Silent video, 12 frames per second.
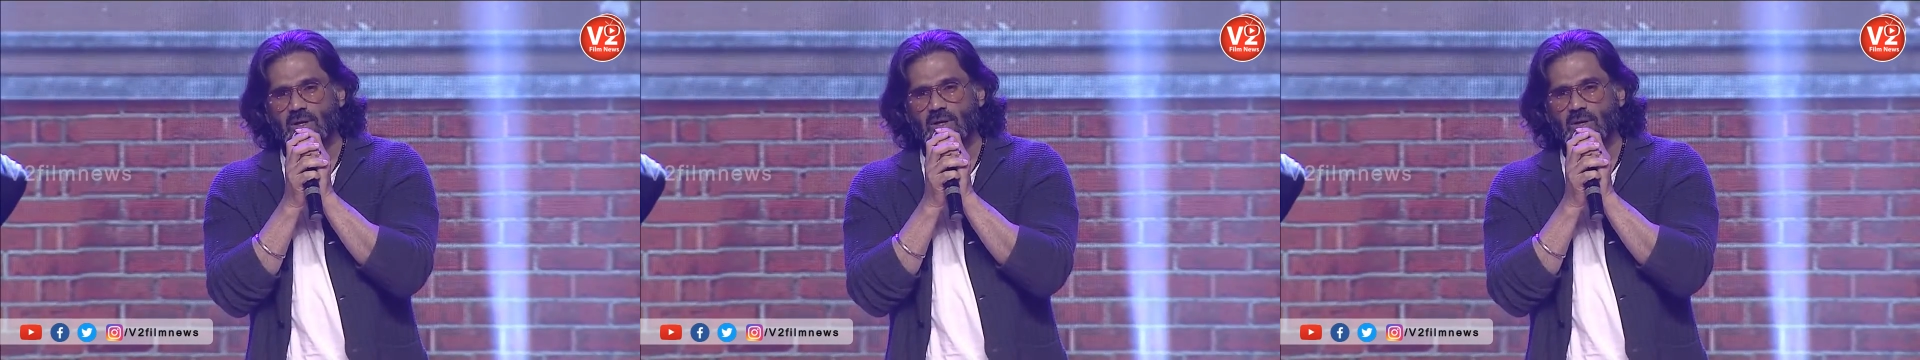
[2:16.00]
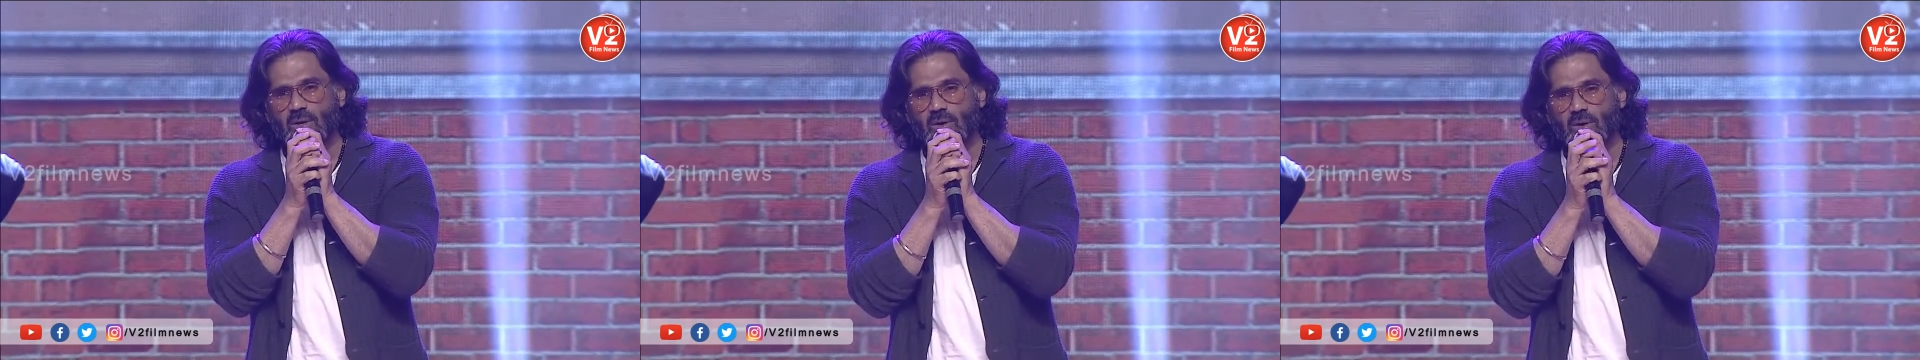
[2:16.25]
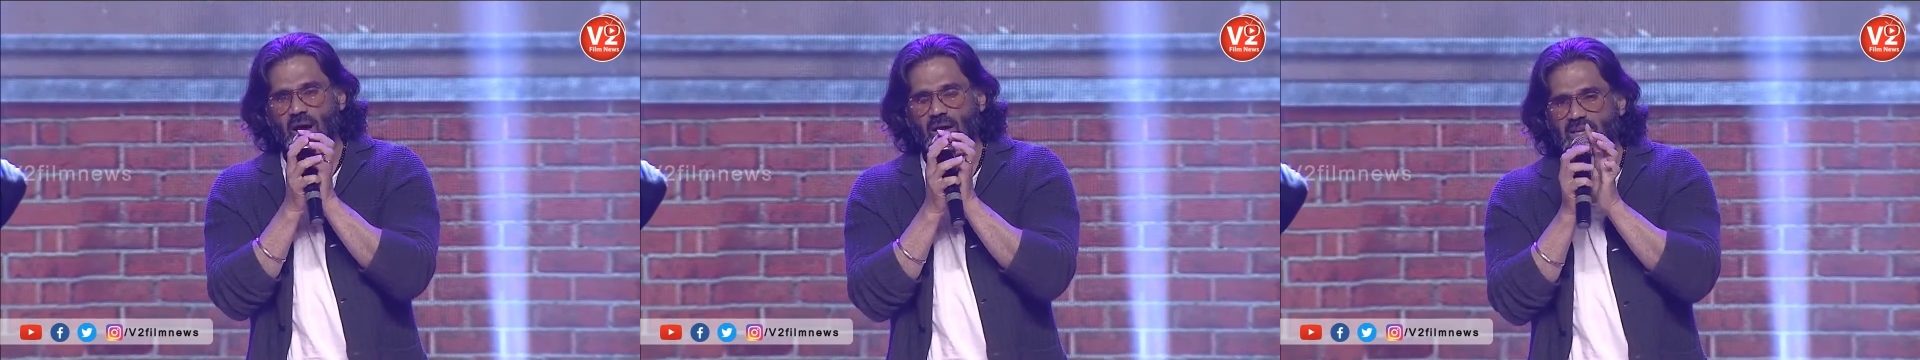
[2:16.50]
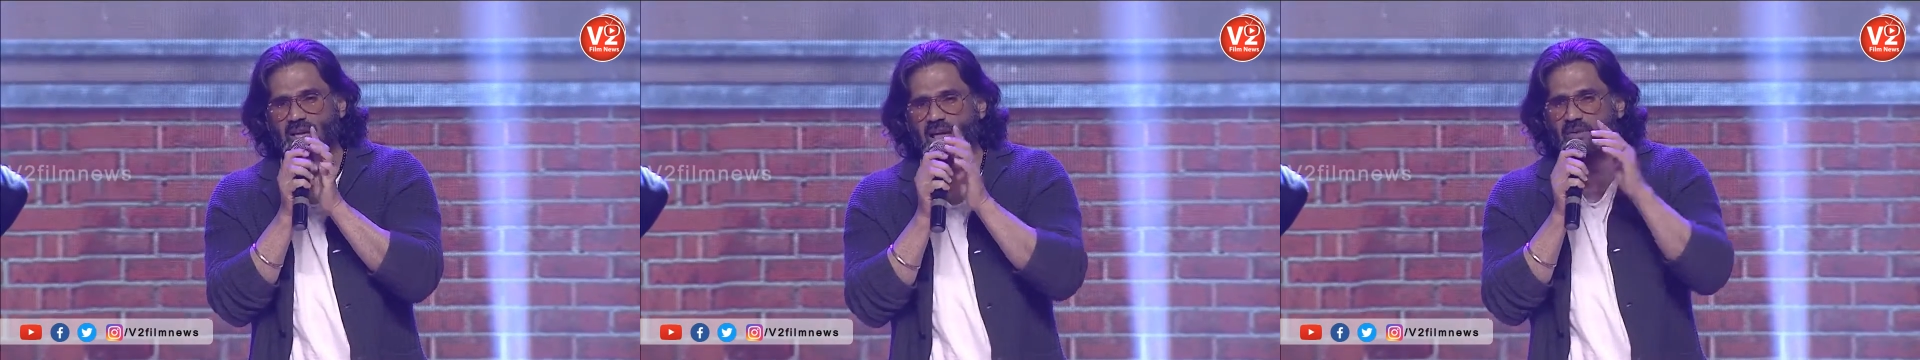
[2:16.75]
You know, I
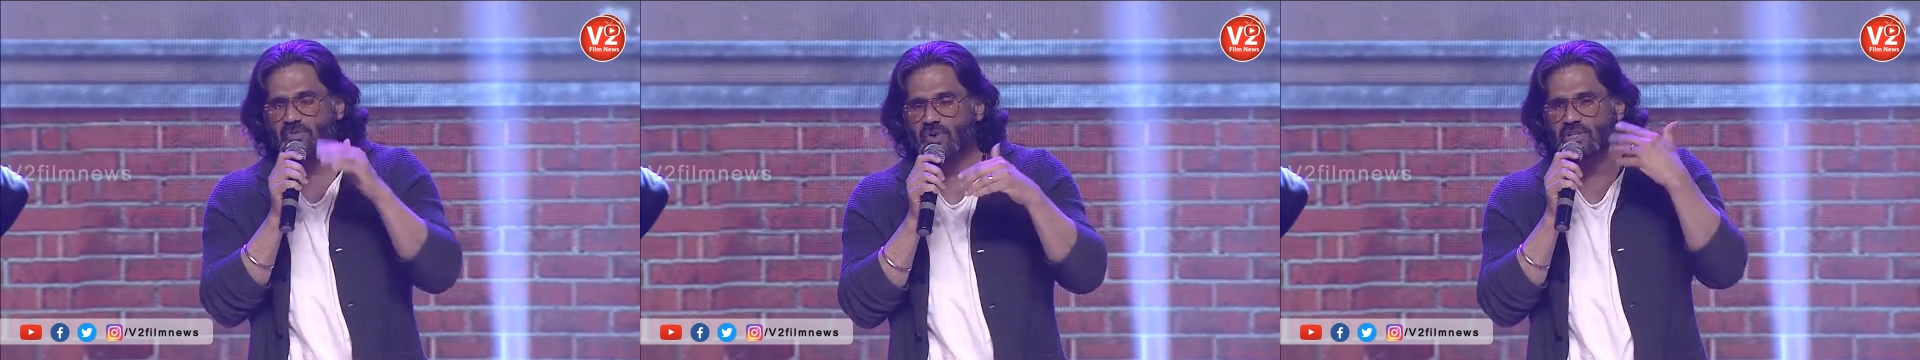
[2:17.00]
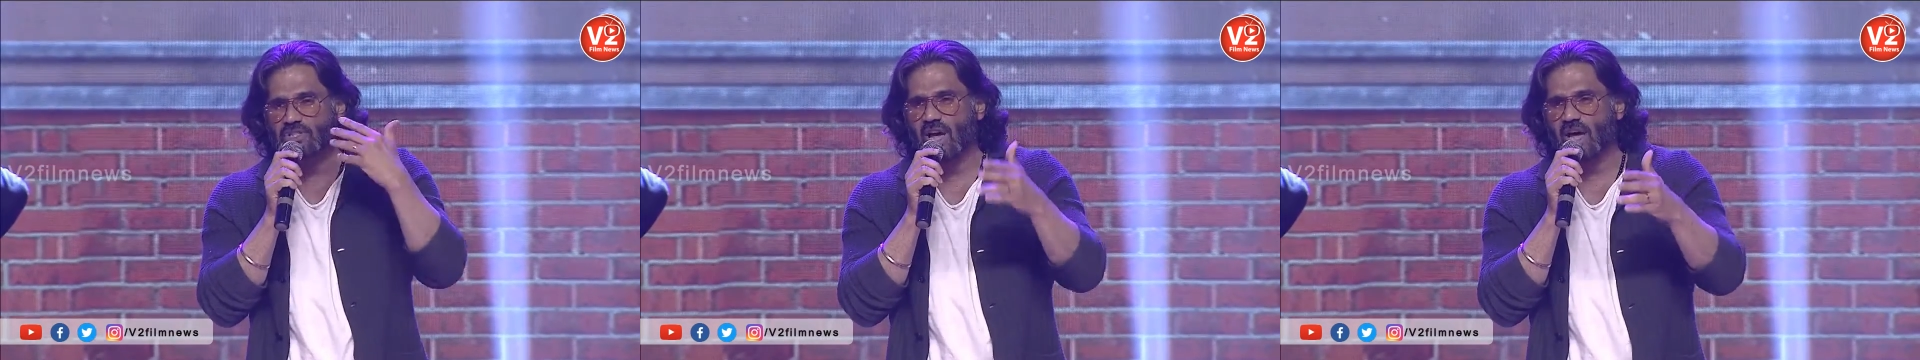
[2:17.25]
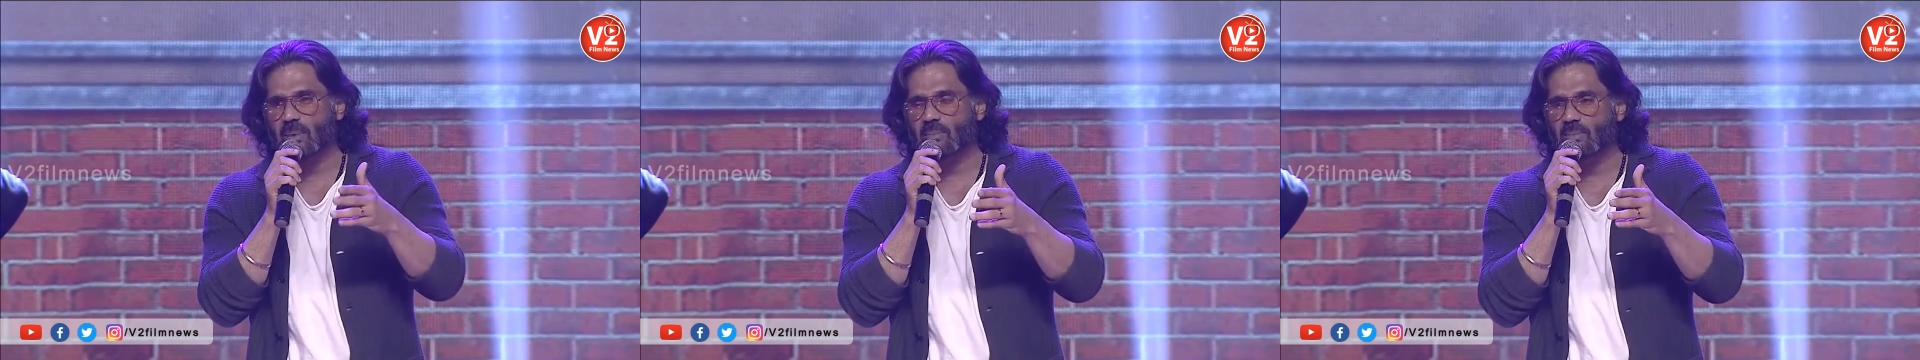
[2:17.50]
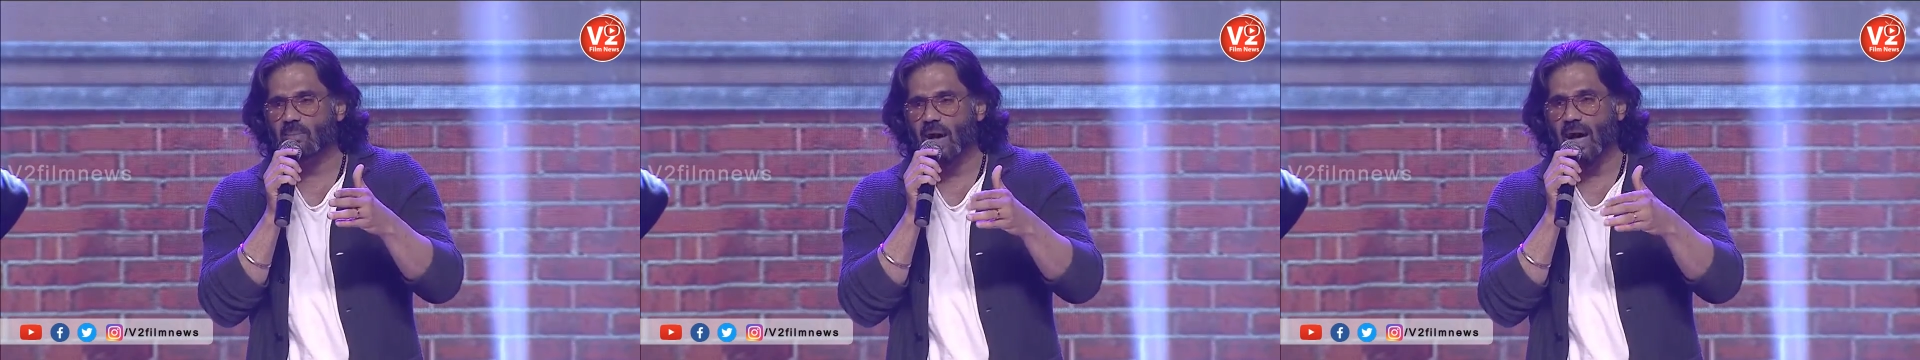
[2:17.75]
think every time
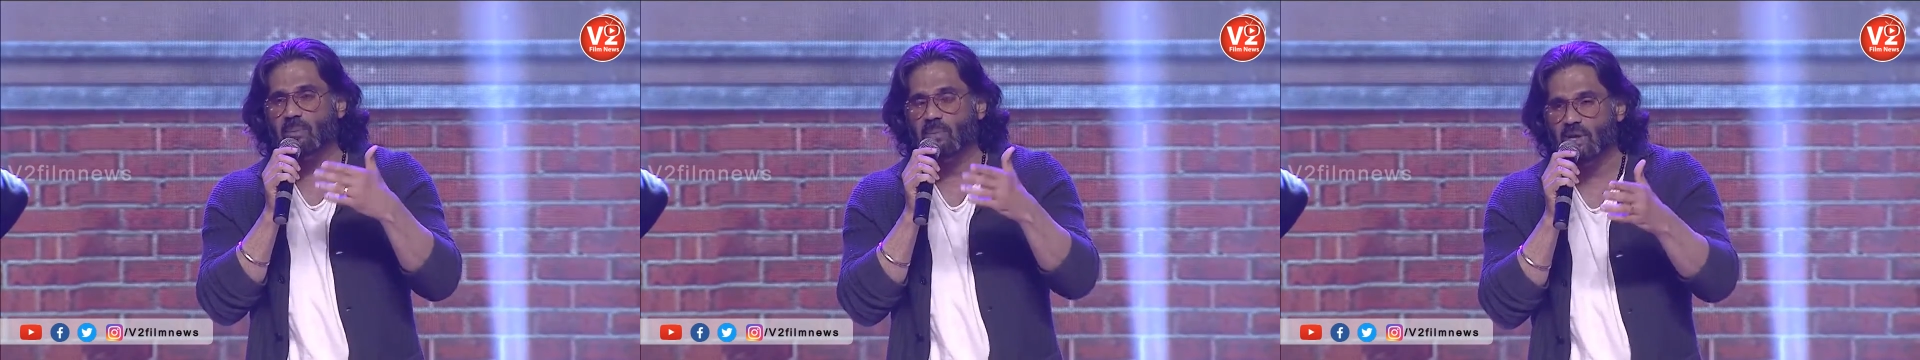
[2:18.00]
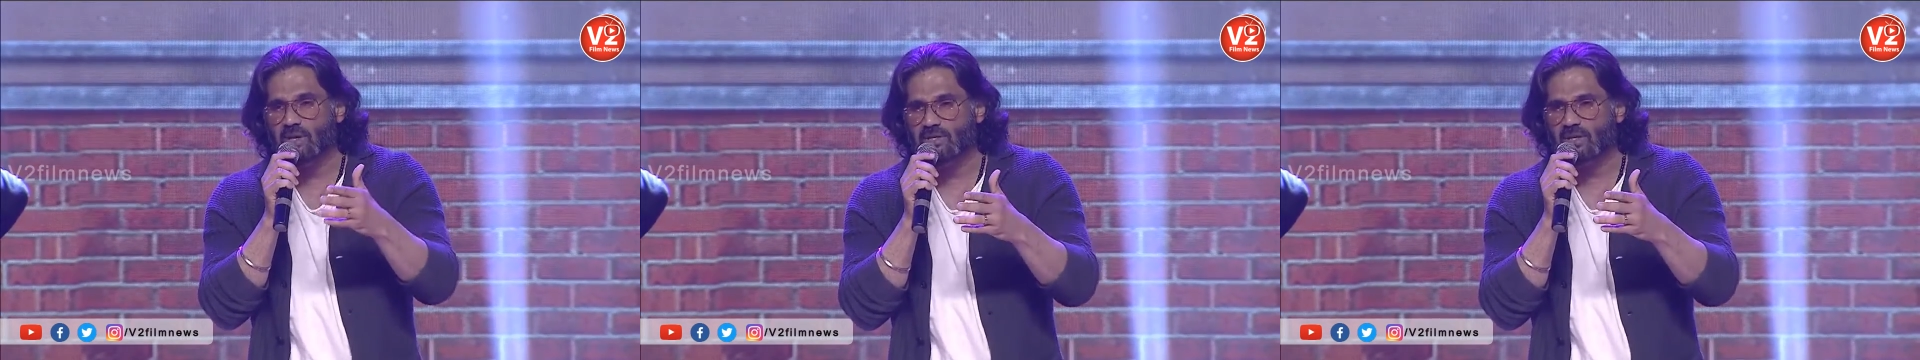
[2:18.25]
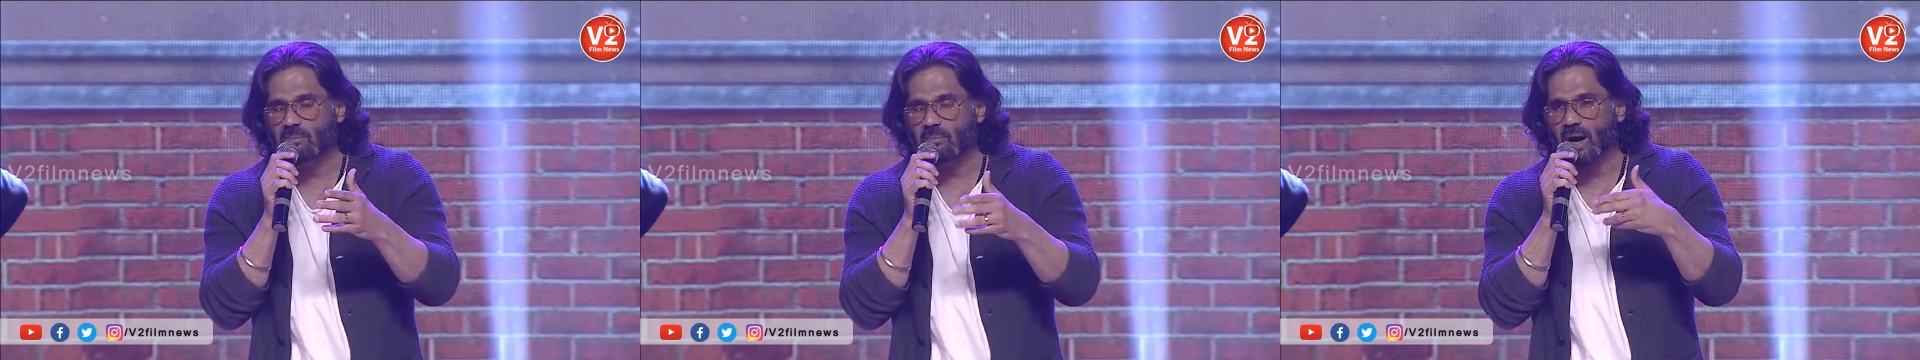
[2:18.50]
I meet him,